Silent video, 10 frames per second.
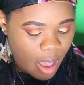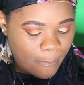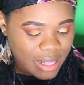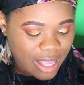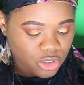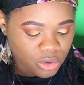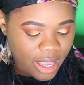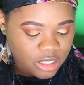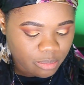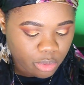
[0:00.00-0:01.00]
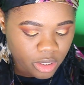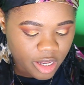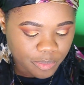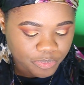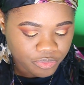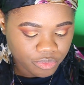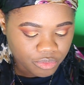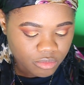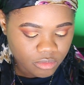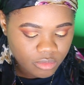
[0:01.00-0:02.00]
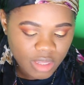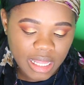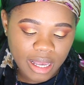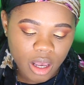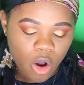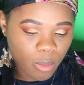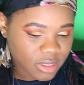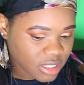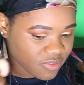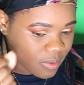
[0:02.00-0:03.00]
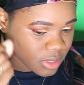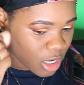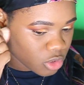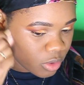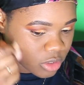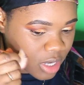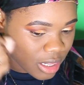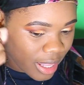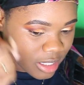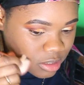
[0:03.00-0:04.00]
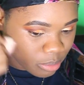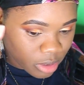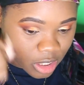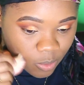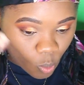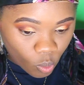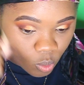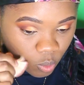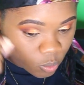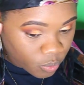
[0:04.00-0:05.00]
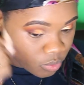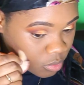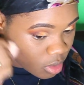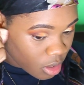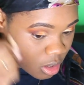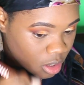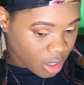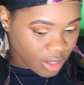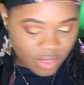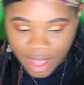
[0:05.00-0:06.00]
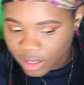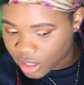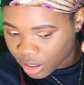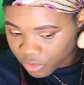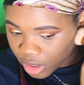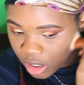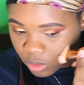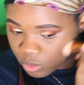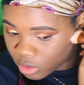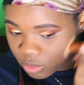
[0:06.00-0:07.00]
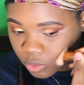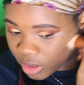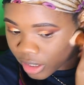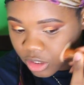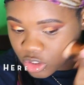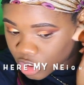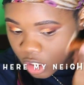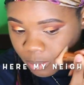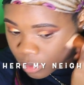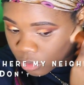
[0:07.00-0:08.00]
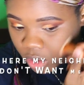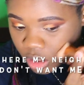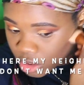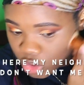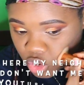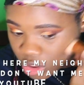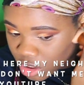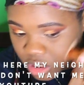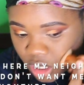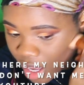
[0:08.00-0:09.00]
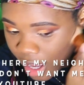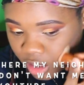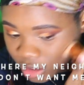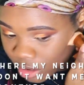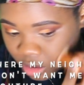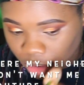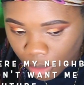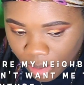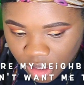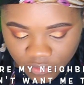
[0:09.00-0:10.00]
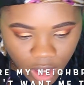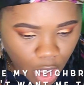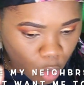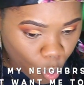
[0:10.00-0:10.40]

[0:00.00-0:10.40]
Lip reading: But I do like to put it like almost as if I was contouring, so I like to put it in that area where like the cheekbone is, just to add a little bit of like